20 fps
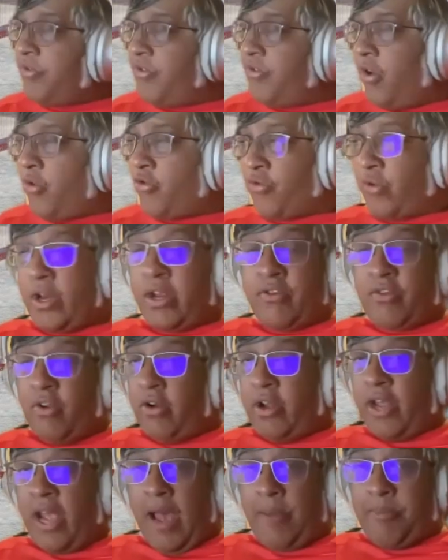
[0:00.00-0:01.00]
So screening is
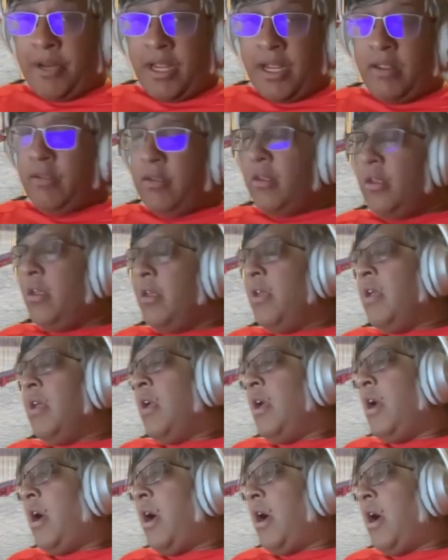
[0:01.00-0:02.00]
already happening.
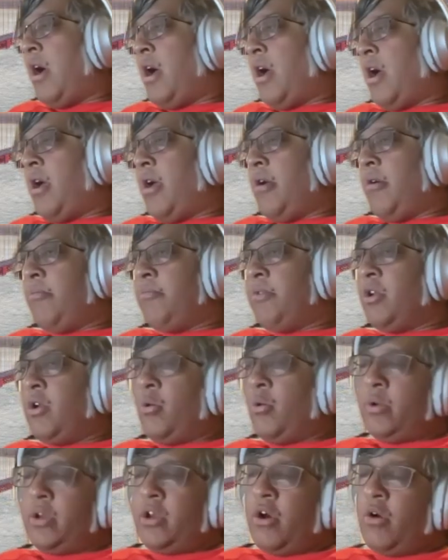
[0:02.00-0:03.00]
We
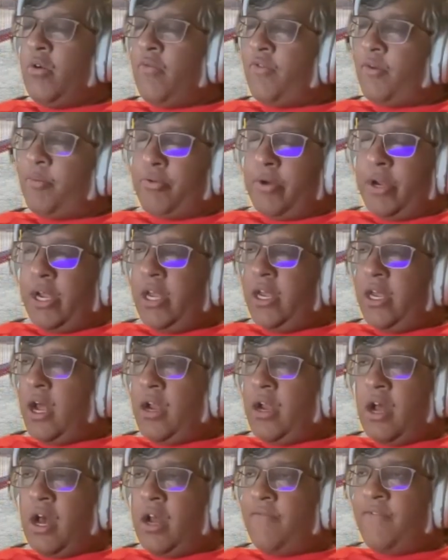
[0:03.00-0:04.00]
know for
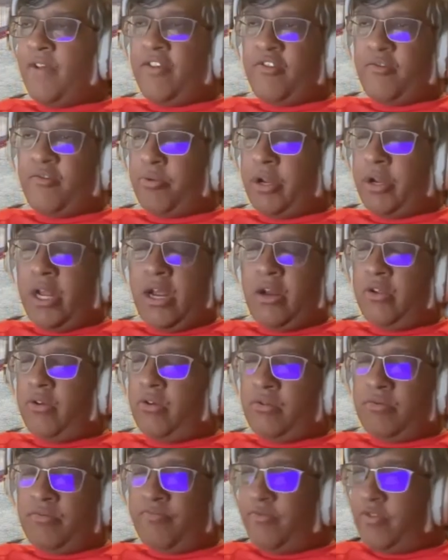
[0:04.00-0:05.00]
non-invasive
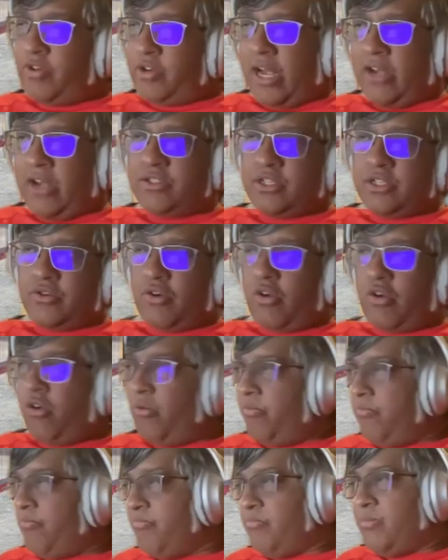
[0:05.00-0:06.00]
prenatal for Down
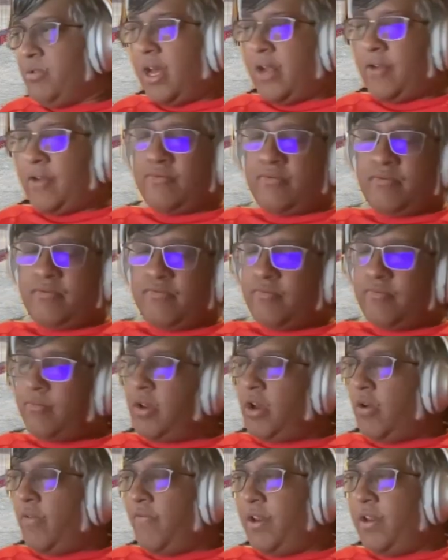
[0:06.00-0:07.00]
syndrome, a lot of
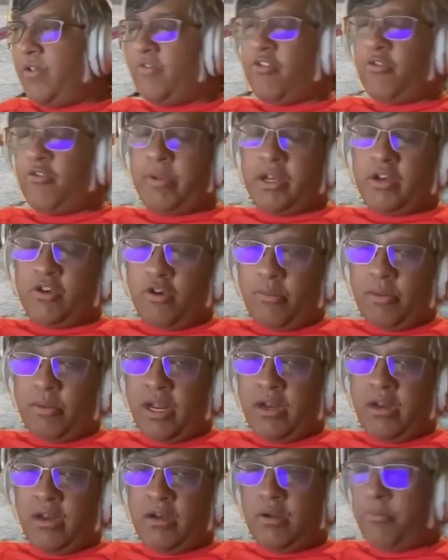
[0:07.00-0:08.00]
fetuses are being
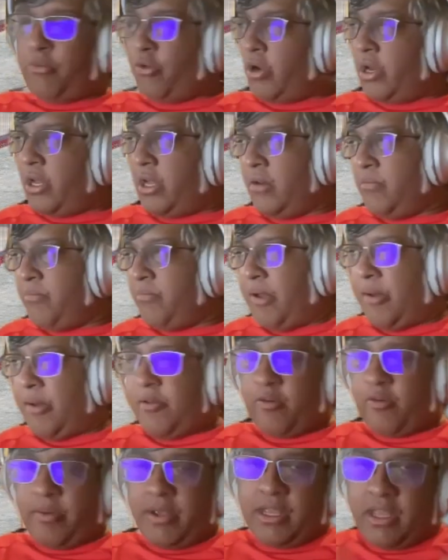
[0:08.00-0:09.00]
terminated, aborted,
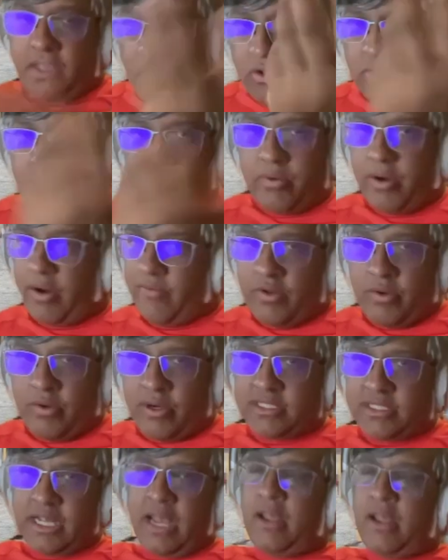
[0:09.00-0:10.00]
babies are being killed, whatever you
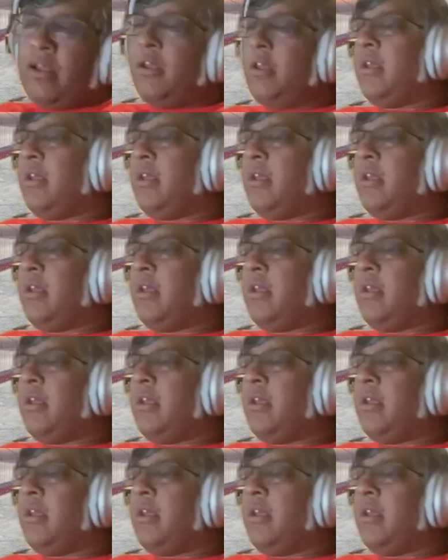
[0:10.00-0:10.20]
want to say.